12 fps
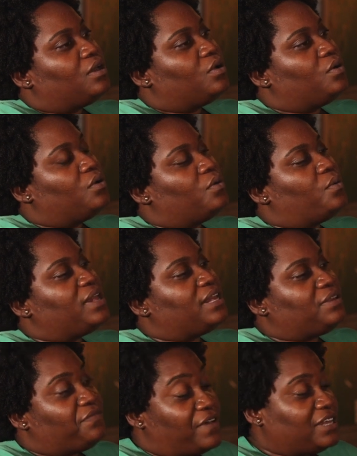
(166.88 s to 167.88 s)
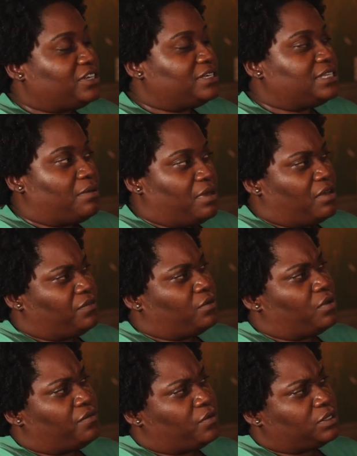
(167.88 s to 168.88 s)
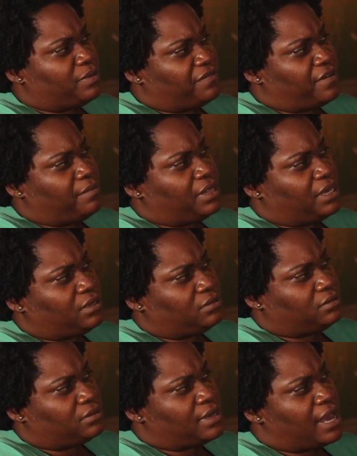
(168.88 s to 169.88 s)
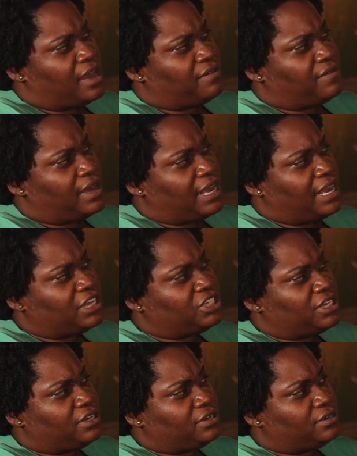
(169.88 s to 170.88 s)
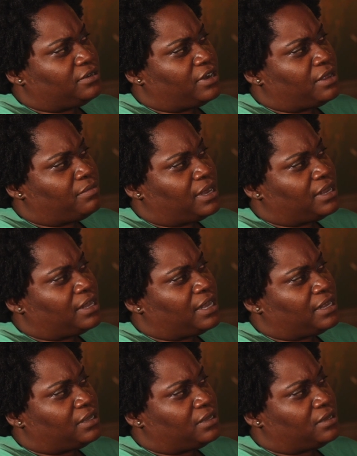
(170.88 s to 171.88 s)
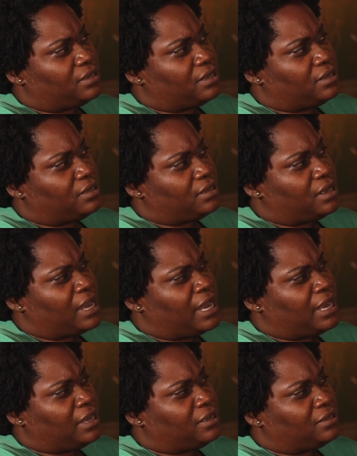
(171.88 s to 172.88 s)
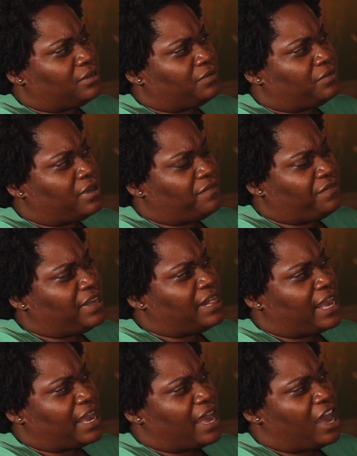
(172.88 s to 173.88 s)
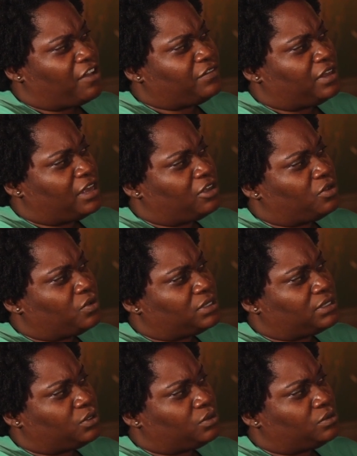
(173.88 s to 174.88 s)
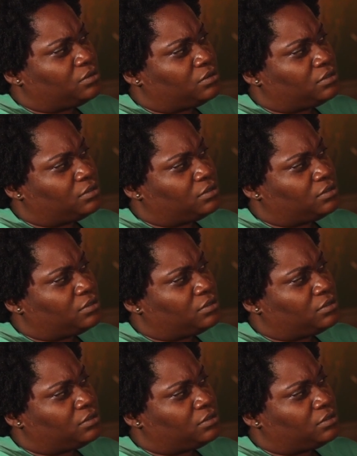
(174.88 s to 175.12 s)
one of the factors that I mean, of course, my family. I have an aging grandmother that I feel like I have to get close to,